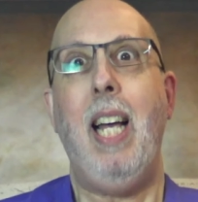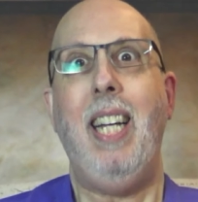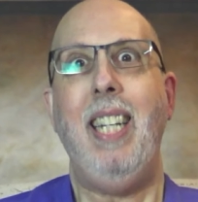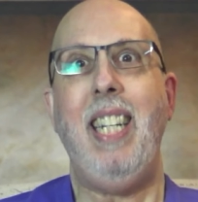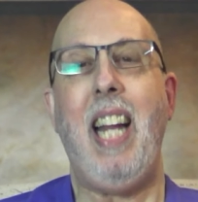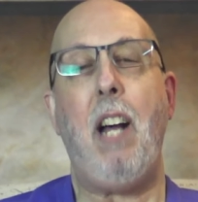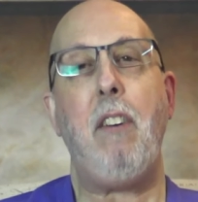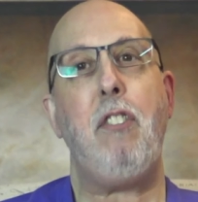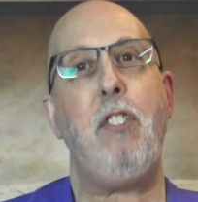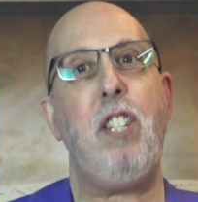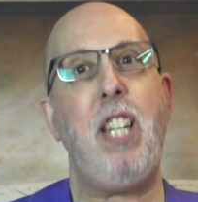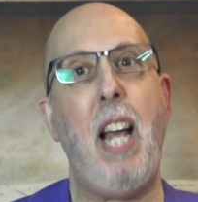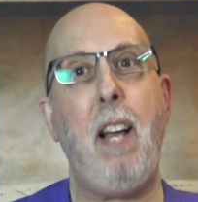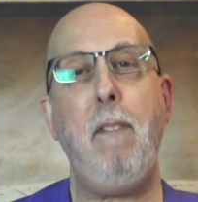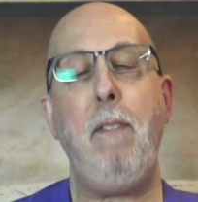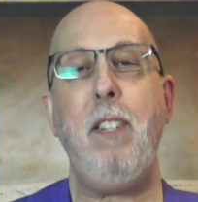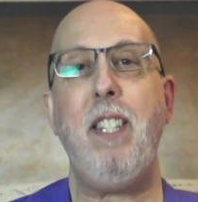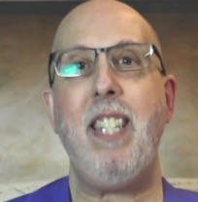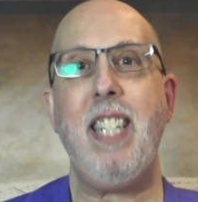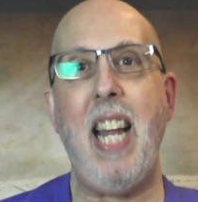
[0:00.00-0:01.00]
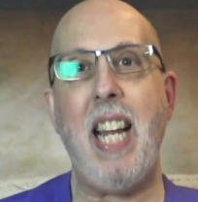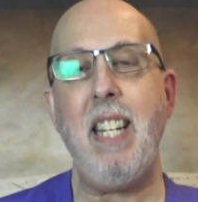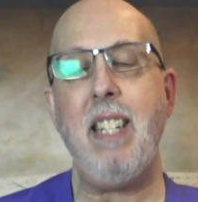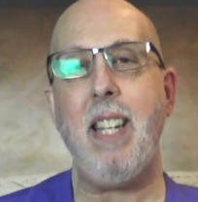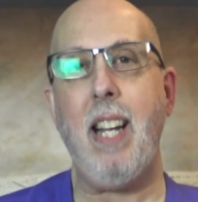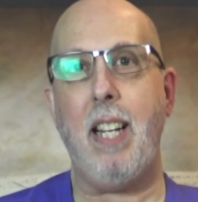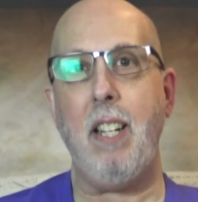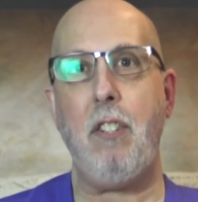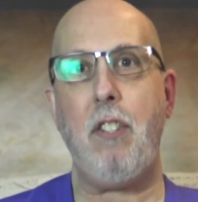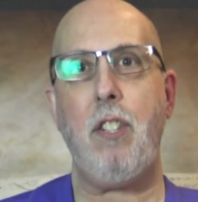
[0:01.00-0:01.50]
Now, Steph sent
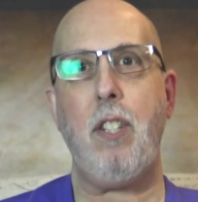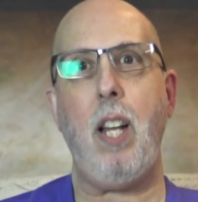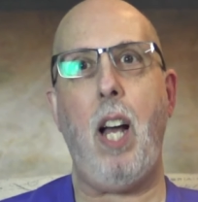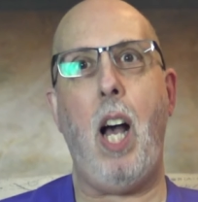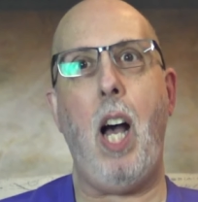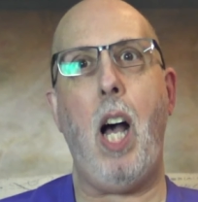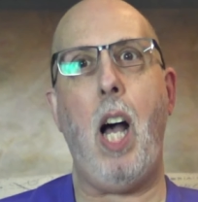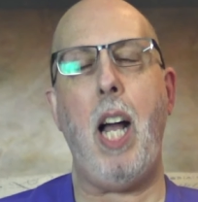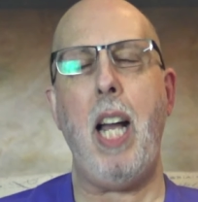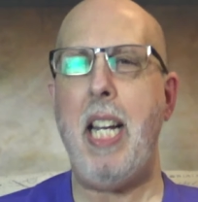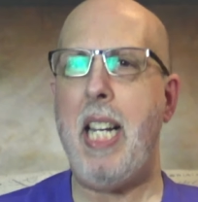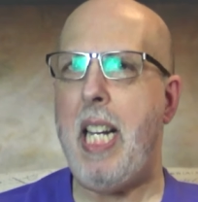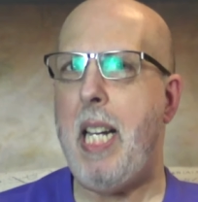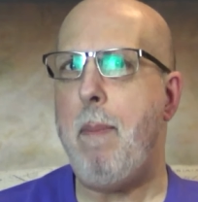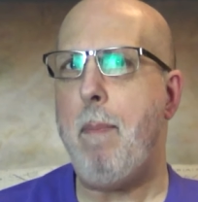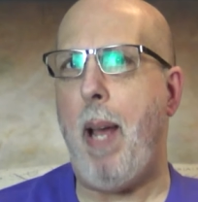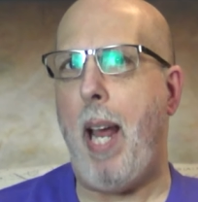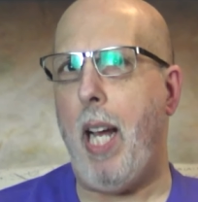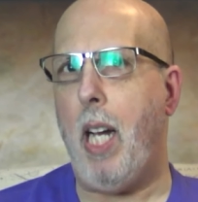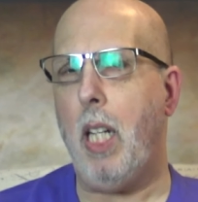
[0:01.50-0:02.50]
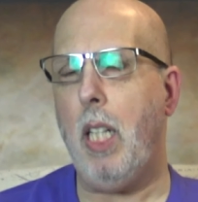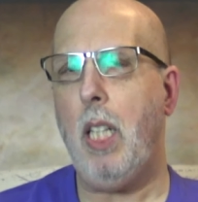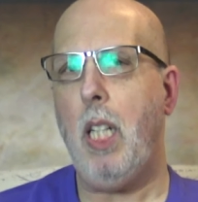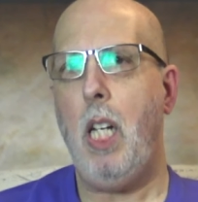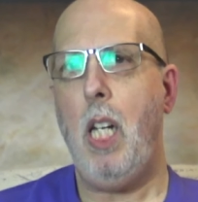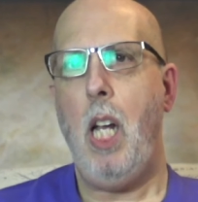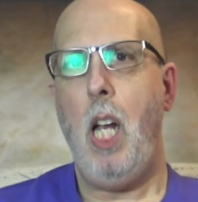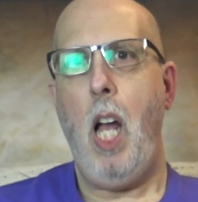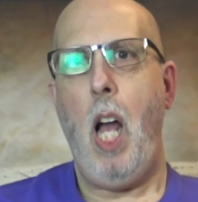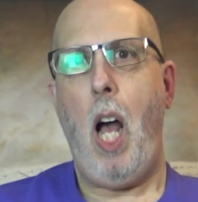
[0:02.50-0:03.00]
us uh, an email
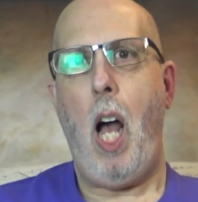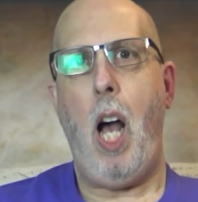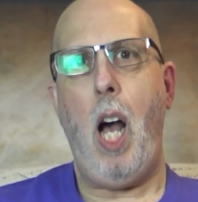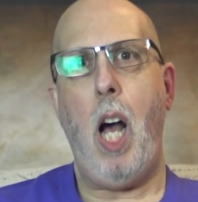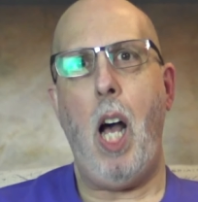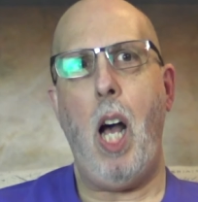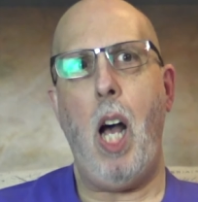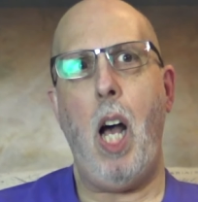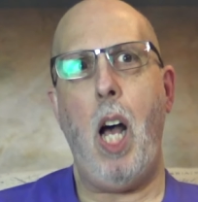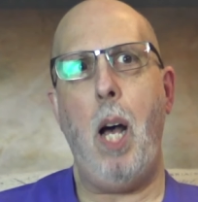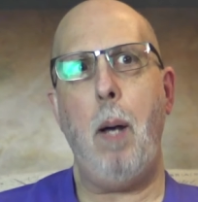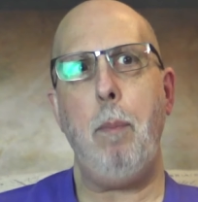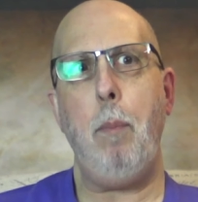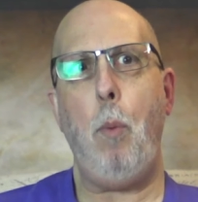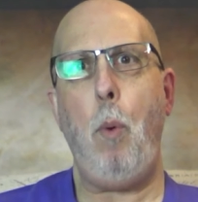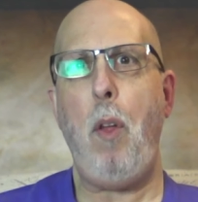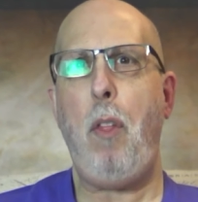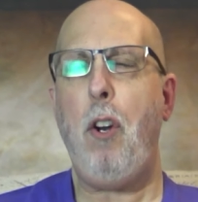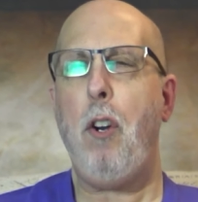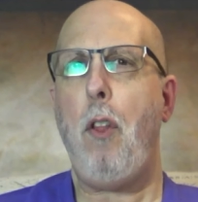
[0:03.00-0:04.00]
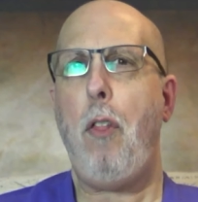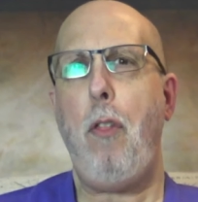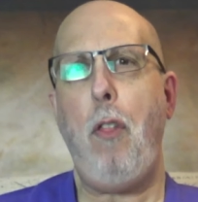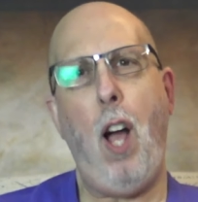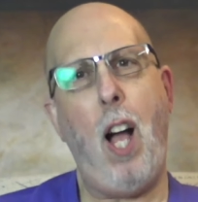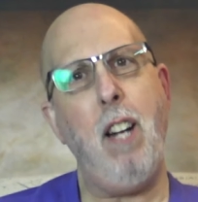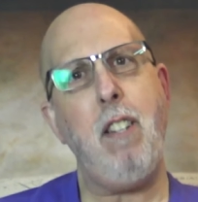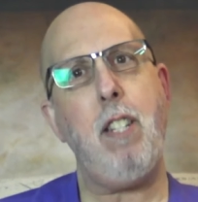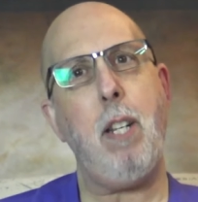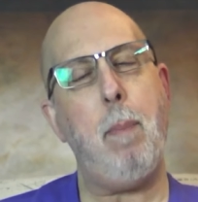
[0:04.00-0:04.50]
um, with her
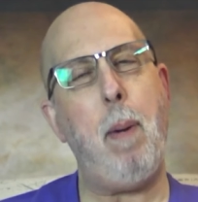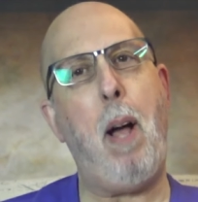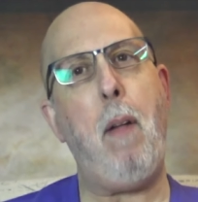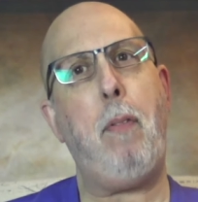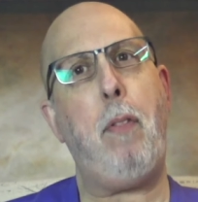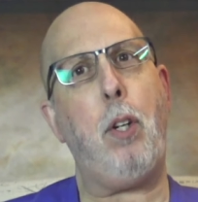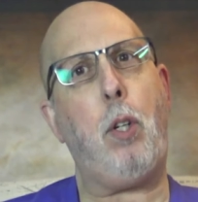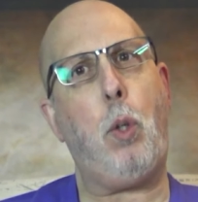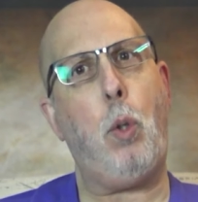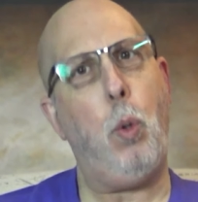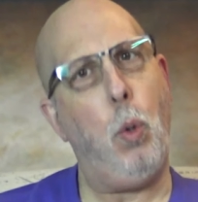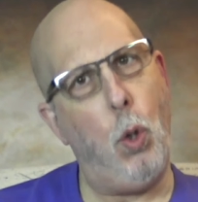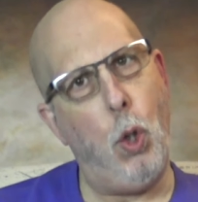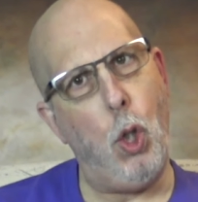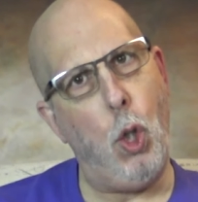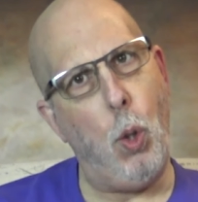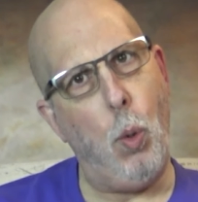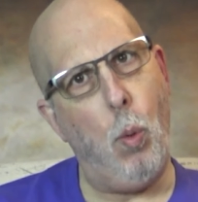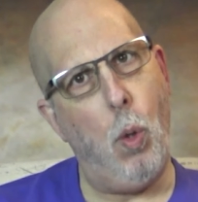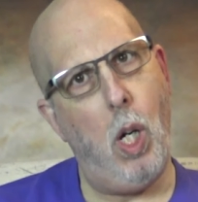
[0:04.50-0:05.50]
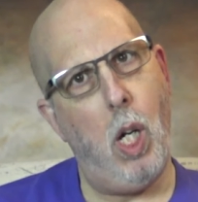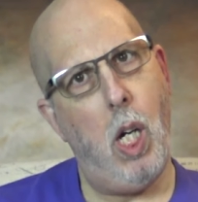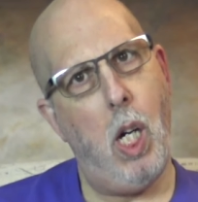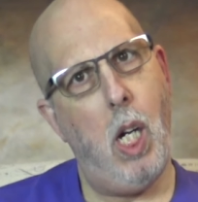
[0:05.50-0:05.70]
thoughts about the crew.